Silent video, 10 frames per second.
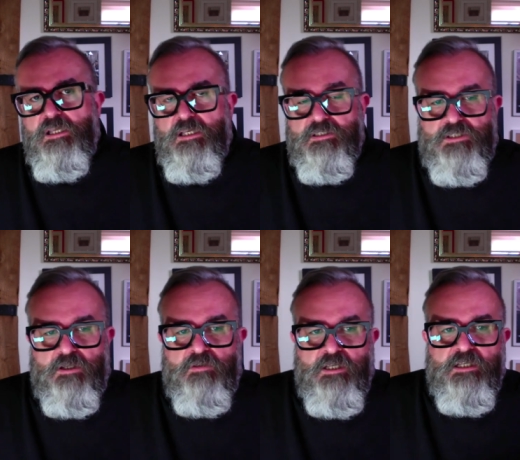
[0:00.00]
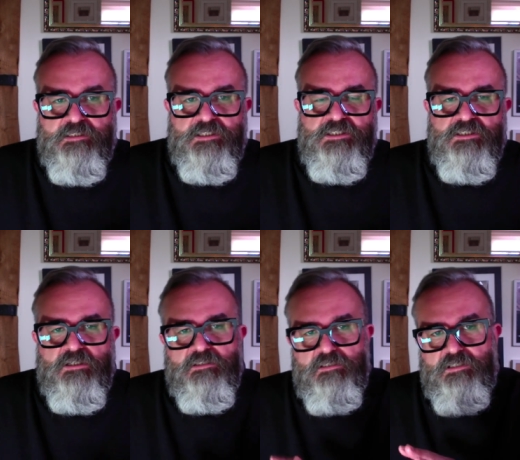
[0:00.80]
So this is
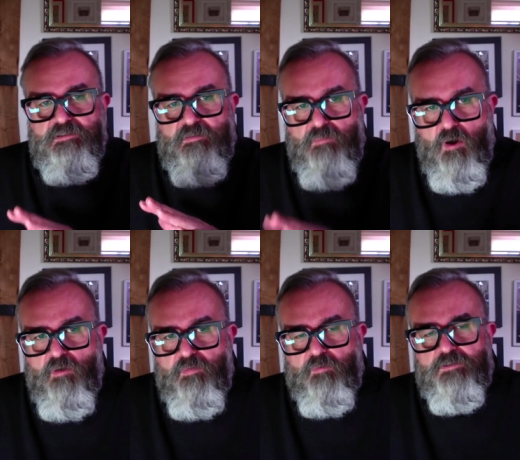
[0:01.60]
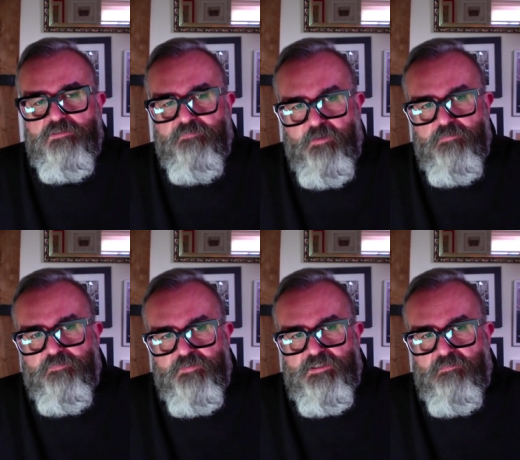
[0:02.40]
the mob want to vote
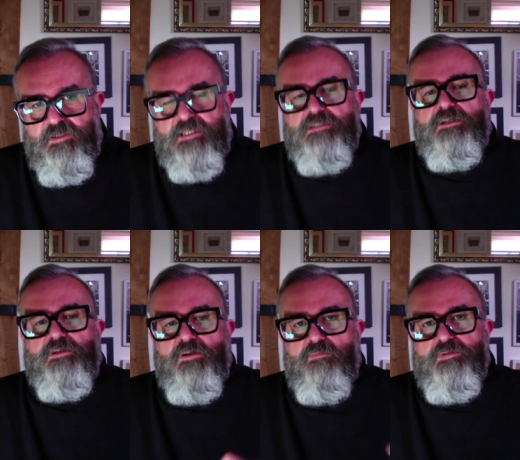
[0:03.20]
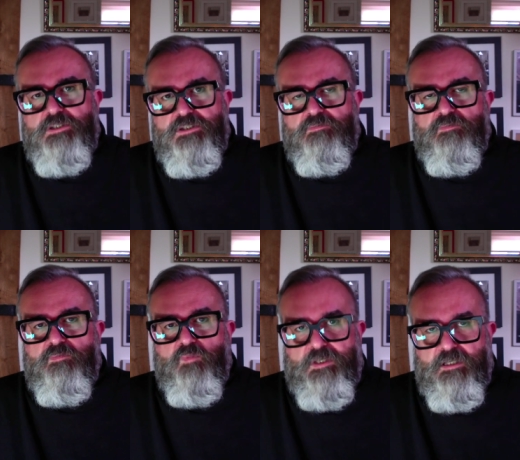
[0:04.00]
for somebody, so the competition
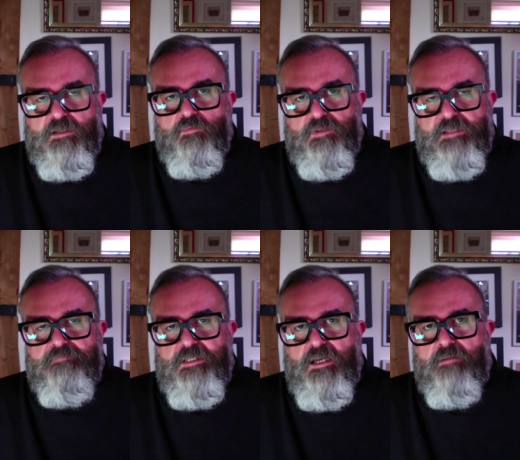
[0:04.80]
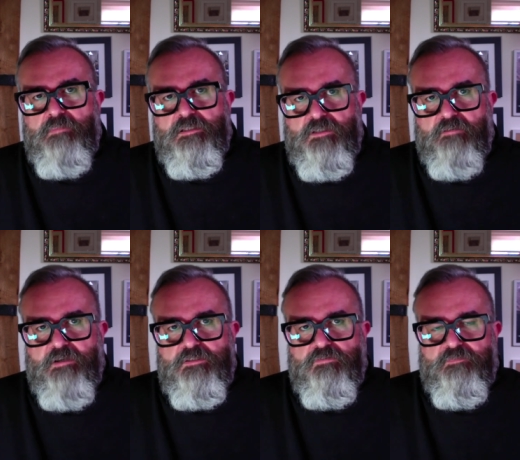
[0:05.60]
winner will then become a
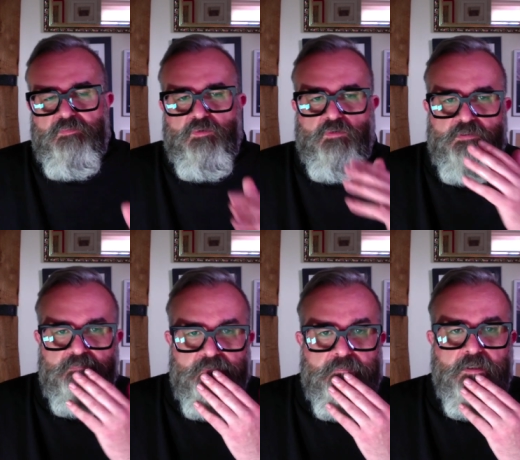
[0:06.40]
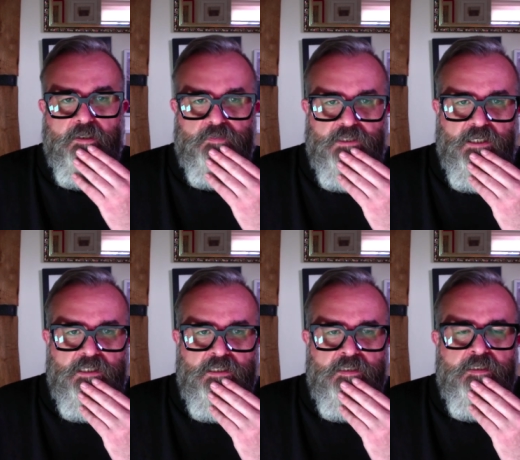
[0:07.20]
director of the board. Okay.